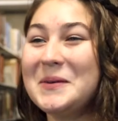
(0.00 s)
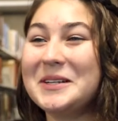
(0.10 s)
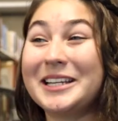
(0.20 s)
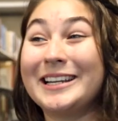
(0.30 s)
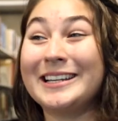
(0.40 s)

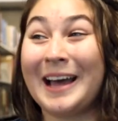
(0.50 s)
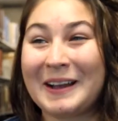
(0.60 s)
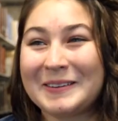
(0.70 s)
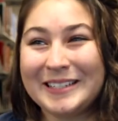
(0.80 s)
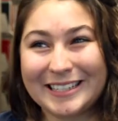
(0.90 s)
which I did
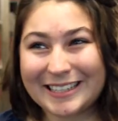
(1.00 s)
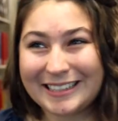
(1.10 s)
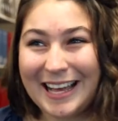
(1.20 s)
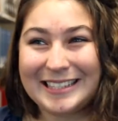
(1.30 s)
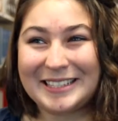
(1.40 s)
not go into the
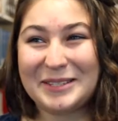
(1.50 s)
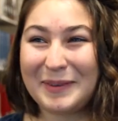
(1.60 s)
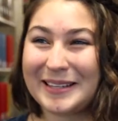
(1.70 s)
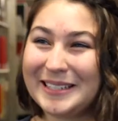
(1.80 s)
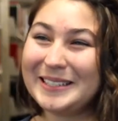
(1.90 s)
class
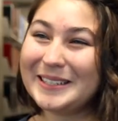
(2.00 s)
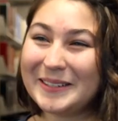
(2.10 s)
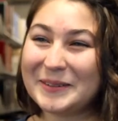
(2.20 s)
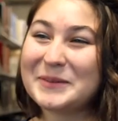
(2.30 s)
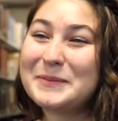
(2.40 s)
expecting to
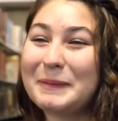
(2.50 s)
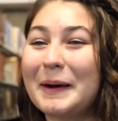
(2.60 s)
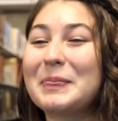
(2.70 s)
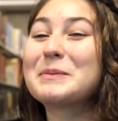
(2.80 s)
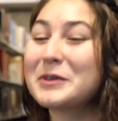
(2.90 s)
do,
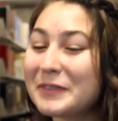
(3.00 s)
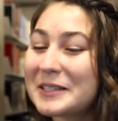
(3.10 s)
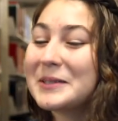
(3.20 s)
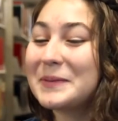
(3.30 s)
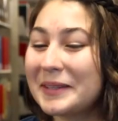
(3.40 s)
but the
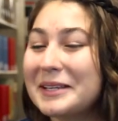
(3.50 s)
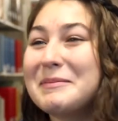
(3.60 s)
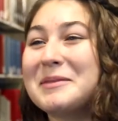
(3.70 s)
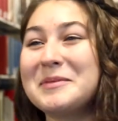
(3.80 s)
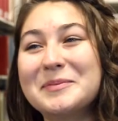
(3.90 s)
professor really
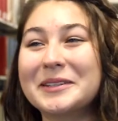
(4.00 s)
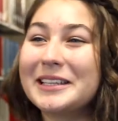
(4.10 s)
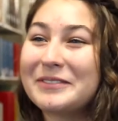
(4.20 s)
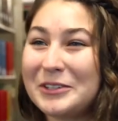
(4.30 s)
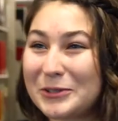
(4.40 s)
made me
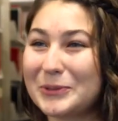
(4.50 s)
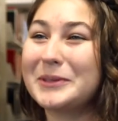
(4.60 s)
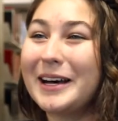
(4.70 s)
believe in true